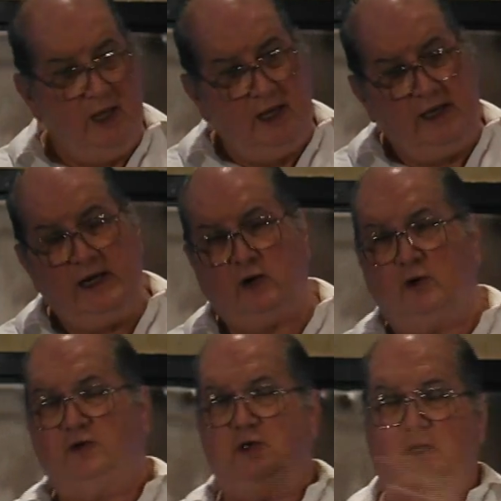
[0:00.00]
any
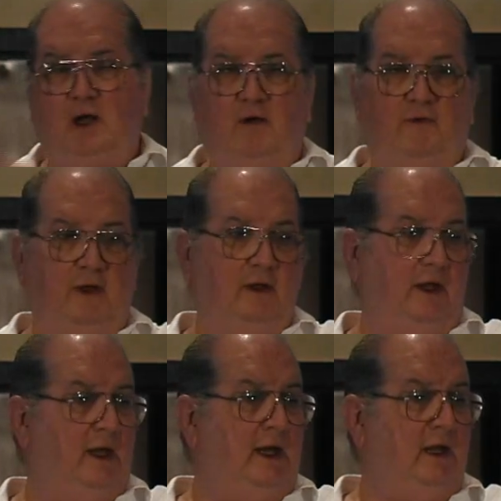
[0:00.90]
Christadelphian,
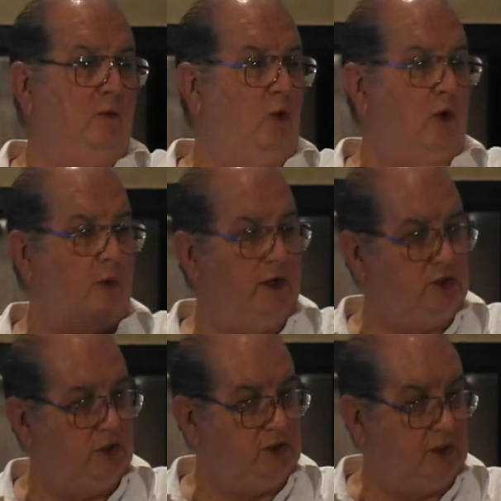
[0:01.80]
any Worldwide
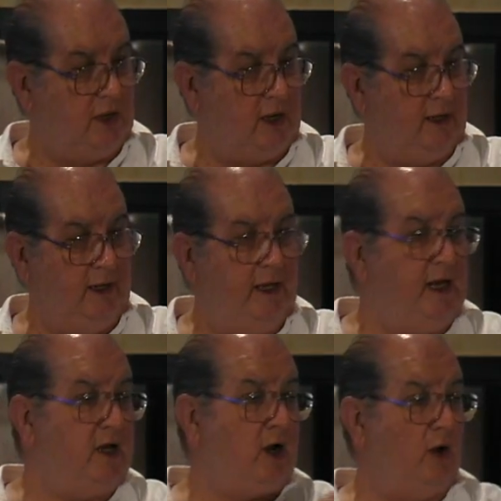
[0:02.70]
Church of God,
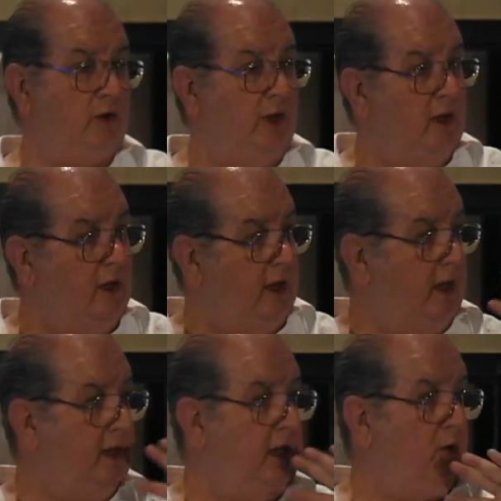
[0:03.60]
any cult,
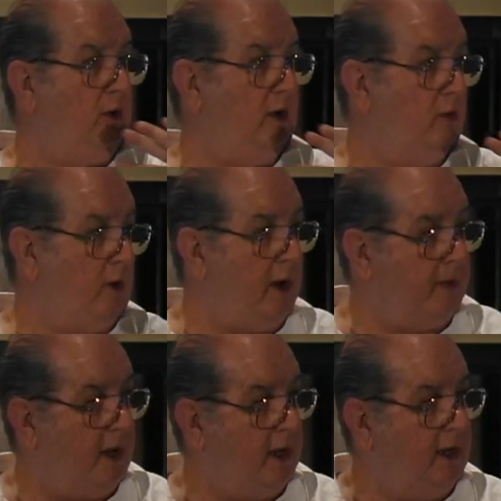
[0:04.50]
any
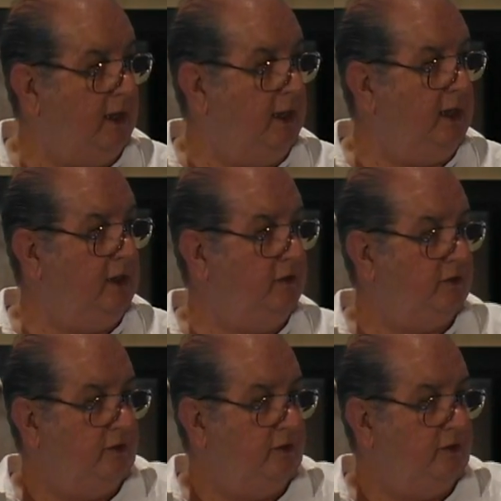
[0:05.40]
rabbi, any